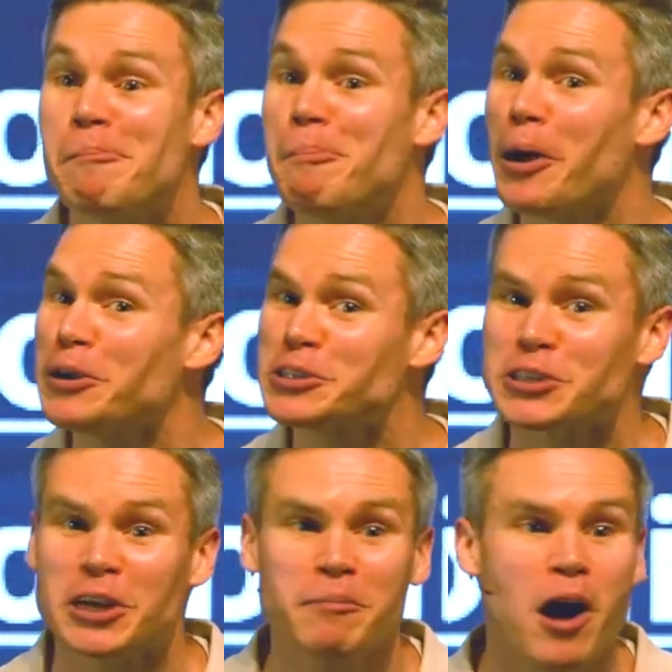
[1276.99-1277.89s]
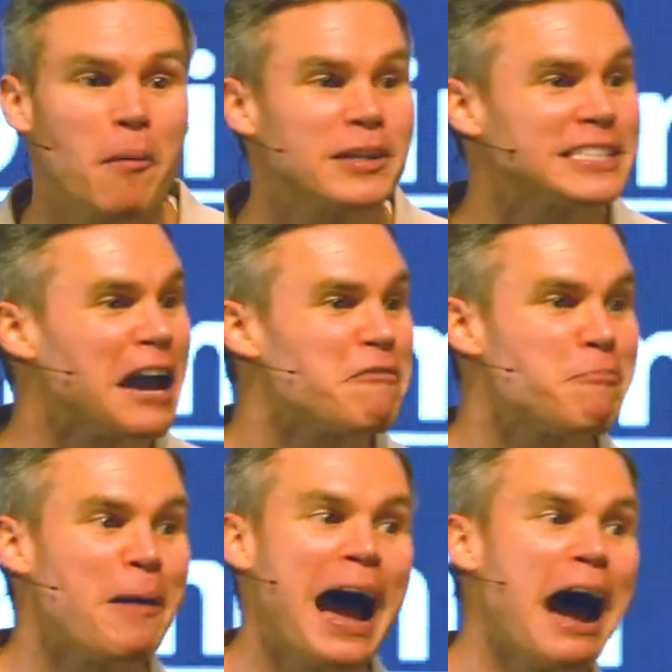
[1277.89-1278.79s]
Personal moments
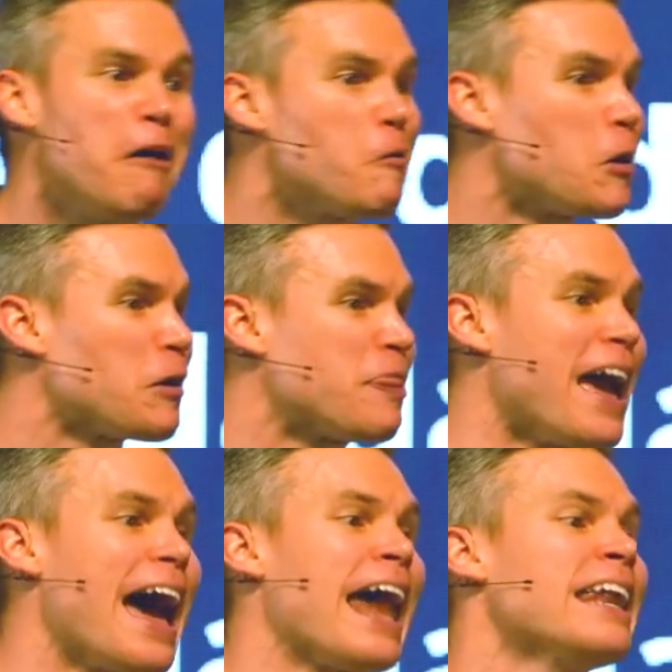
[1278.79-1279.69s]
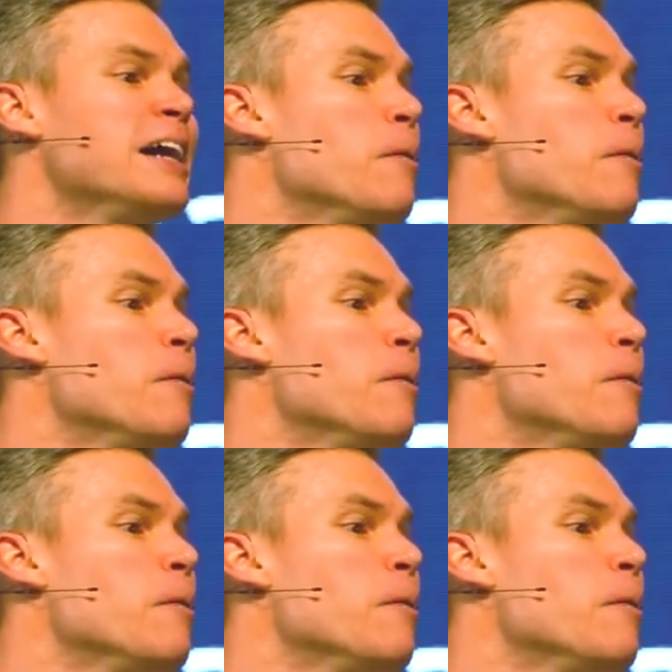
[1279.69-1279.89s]
have power that